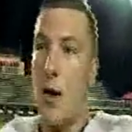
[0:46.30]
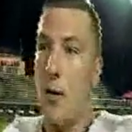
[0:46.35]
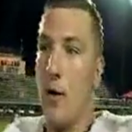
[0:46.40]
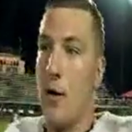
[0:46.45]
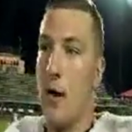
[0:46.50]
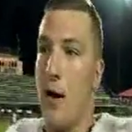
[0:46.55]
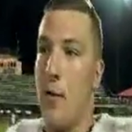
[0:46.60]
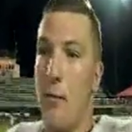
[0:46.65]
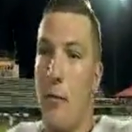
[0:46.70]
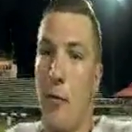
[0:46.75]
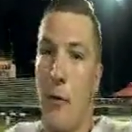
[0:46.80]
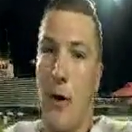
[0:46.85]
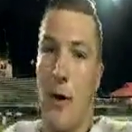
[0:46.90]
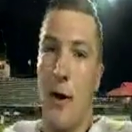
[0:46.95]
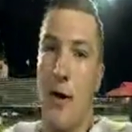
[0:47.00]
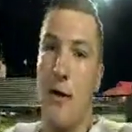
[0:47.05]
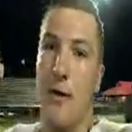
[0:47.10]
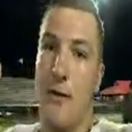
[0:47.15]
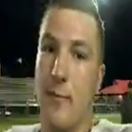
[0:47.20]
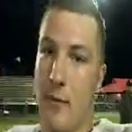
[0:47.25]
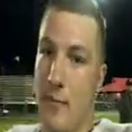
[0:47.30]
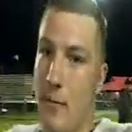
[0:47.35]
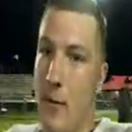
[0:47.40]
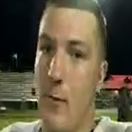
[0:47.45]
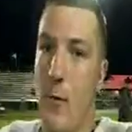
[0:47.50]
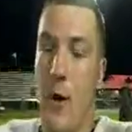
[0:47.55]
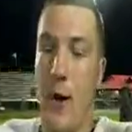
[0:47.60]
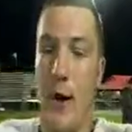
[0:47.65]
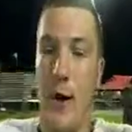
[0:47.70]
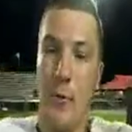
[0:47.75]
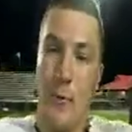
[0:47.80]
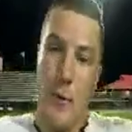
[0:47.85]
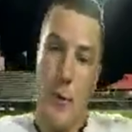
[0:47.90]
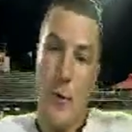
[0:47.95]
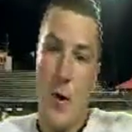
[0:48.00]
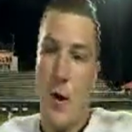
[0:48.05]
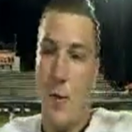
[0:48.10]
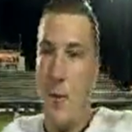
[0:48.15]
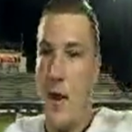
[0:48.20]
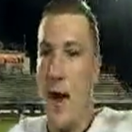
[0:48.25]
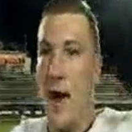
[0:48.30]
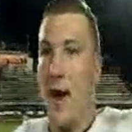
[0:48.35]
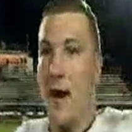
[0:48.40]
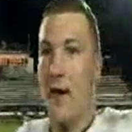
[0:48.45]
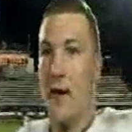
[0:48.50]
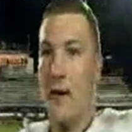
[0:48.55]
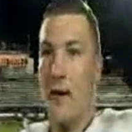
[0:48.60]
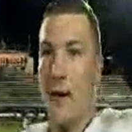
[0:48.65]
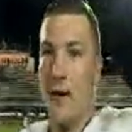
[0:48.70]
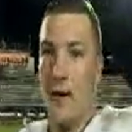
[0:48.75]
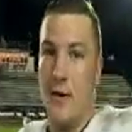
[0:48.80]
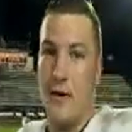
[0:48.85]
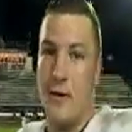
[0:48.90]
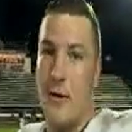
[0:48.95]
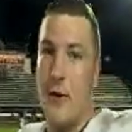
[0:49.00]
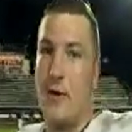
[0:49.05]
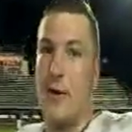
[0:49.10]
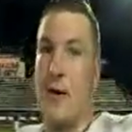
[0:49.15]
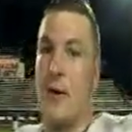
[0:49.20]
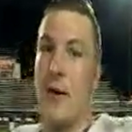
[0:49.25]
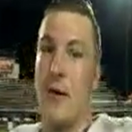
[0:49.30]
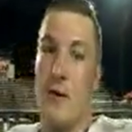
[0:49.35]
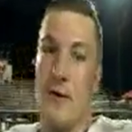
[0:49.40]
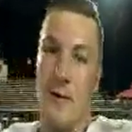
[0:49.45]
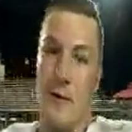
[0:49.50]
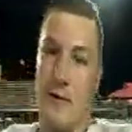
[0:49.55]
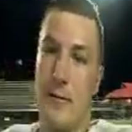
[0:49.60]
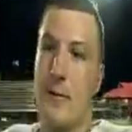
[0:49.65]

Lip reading: We're coming for you. We want it. We want it bad. It's our turn.